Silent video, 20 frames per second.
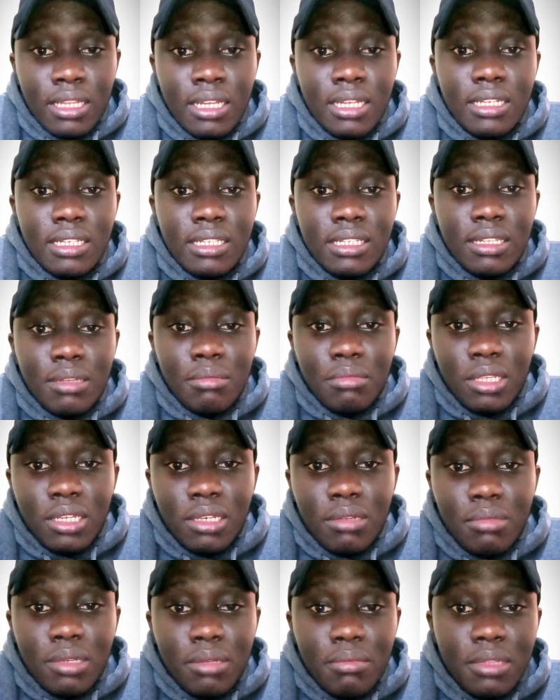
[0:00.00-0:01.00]
That is the
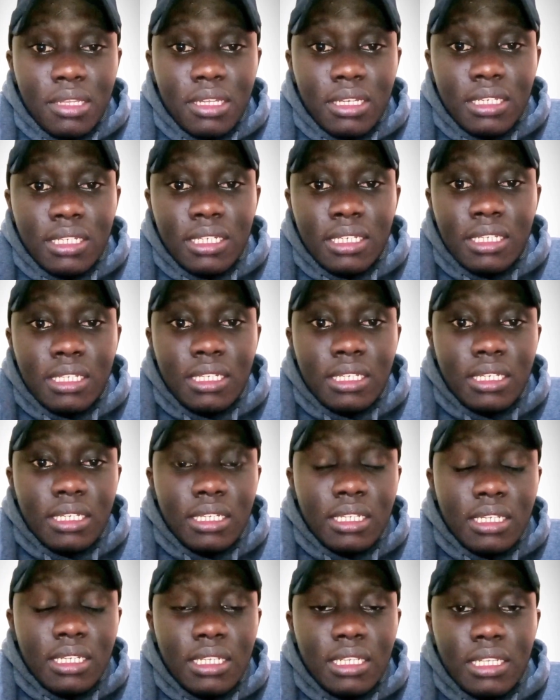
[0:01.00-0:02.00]
minimum that
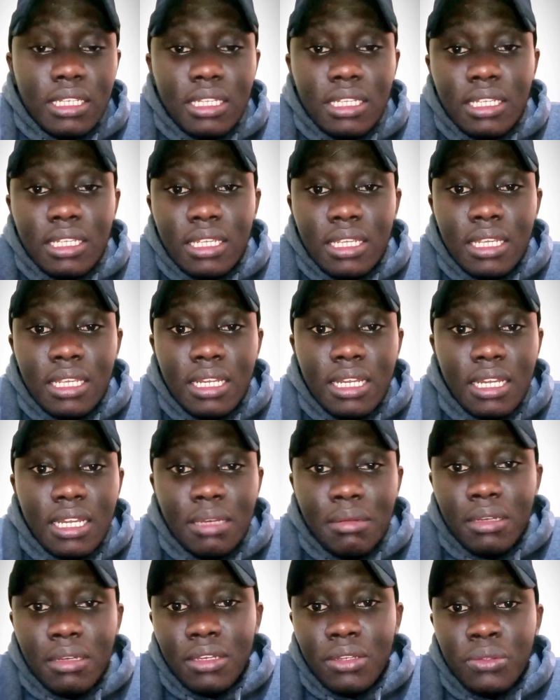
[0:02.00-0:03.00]
he
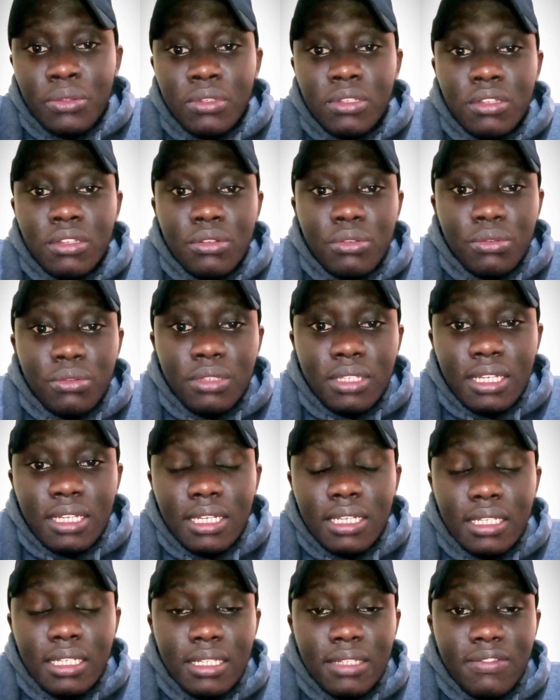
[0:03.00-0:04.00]
can use to
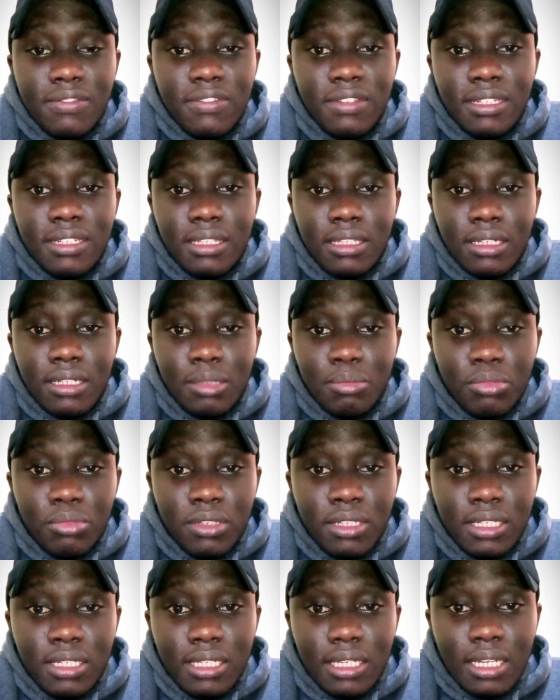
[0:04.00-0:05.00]
start his fixed
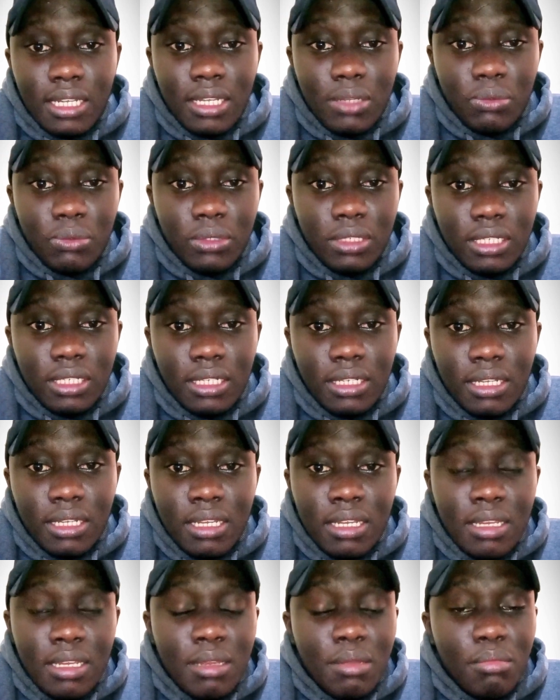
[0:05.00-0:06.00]
deposit account,
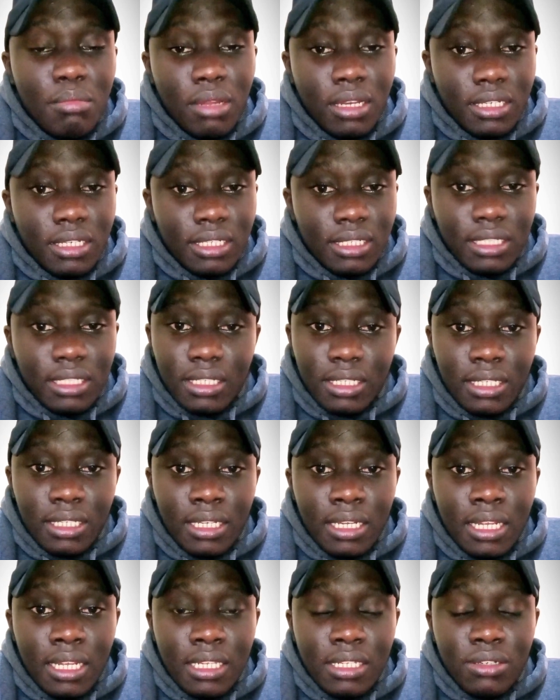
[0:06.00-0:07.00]
but
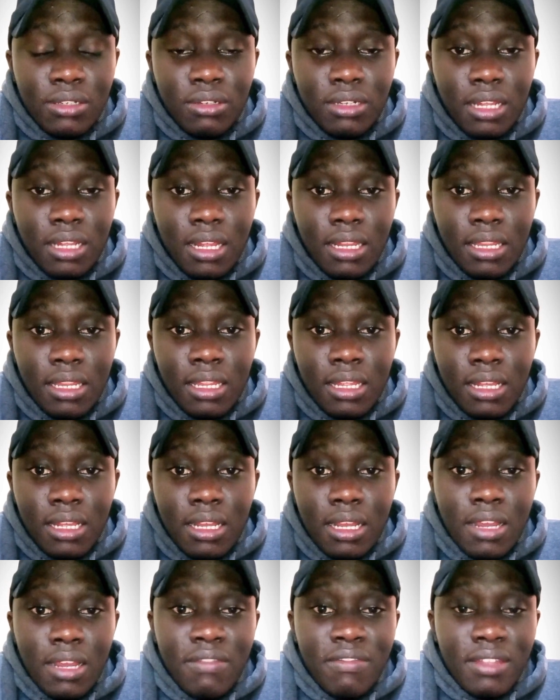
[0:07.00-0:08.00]
he does not
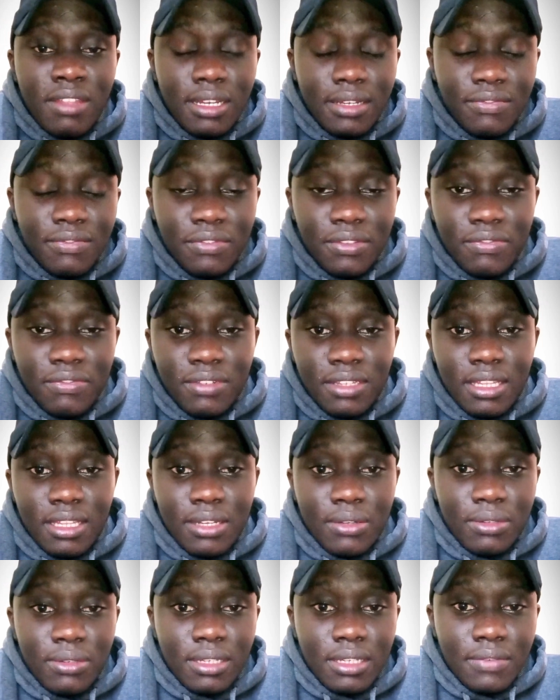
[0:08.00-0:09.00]
have that
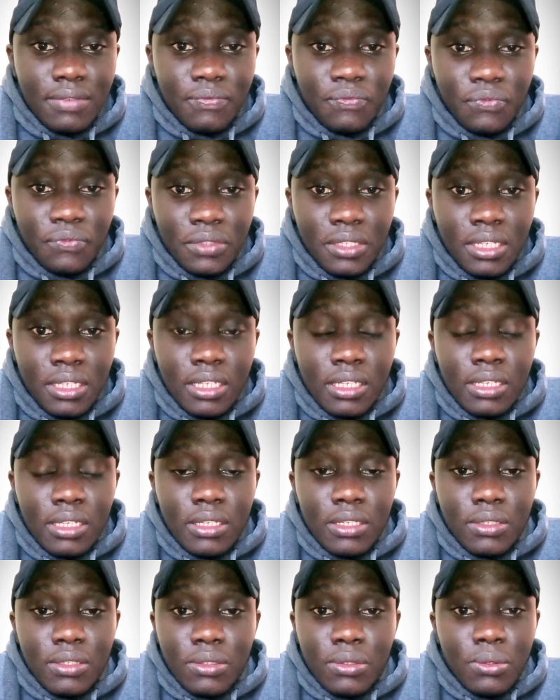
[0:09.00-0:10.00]
50,000.
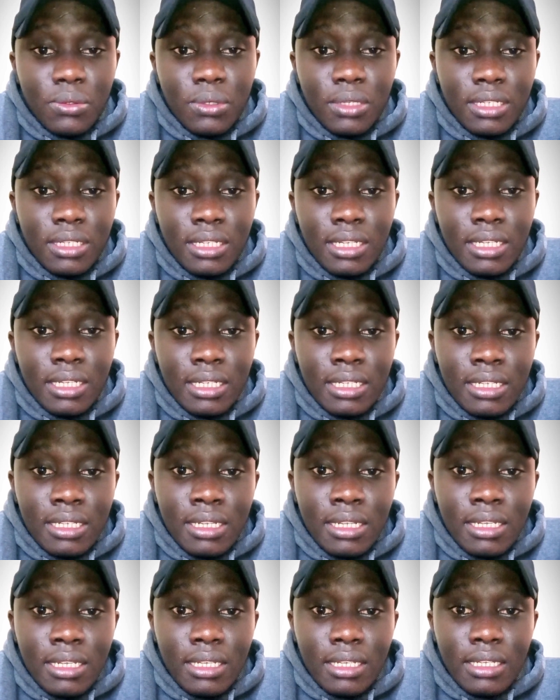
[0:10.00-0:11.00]
So
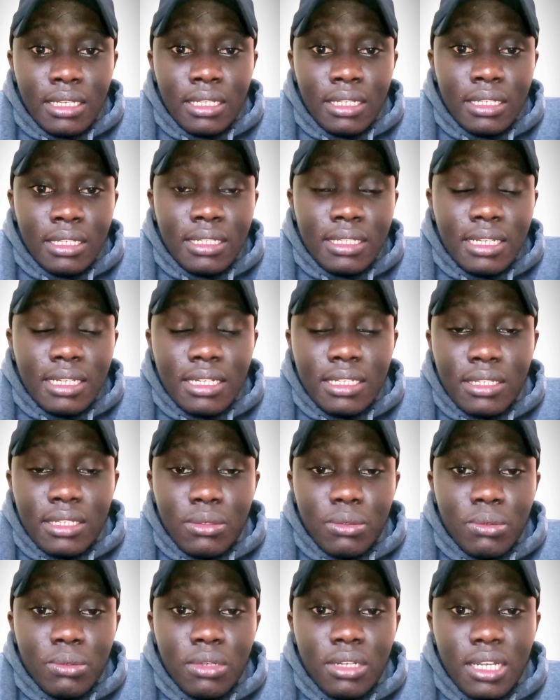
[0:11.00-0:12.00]
he decides
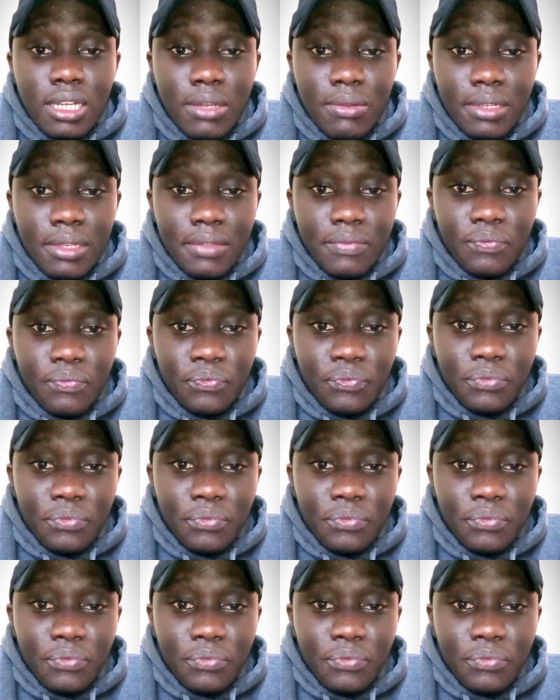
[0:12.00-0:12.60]
to walk away.